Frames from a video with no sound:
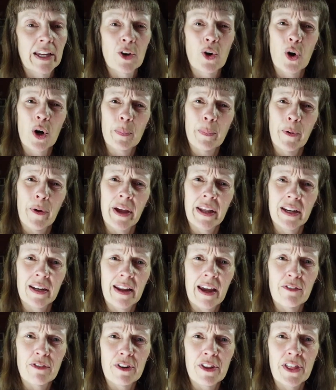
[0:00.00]

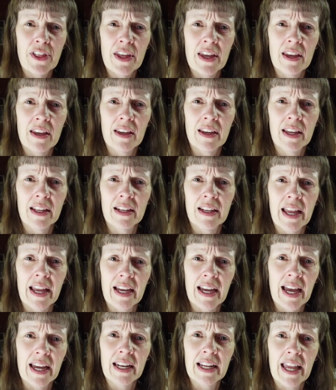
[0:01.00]
incorporated everything
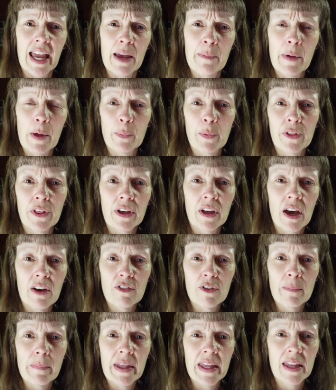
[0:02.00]
and kind of came up with a
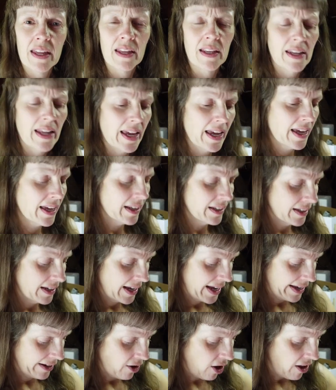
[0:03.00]
government
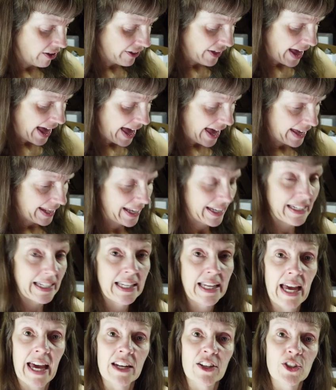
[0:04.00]
and all that. And
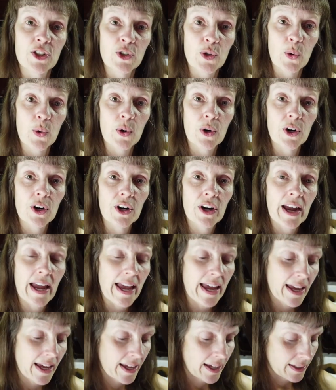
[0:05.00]
he had a store,
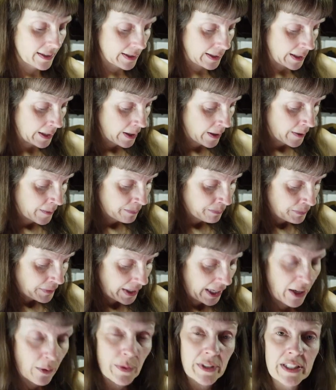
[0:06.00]
and
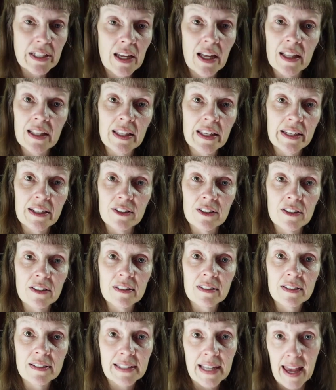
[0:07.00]
it was a
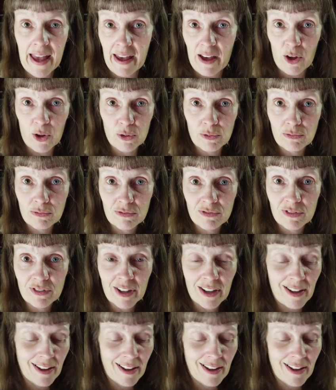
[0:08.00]
little town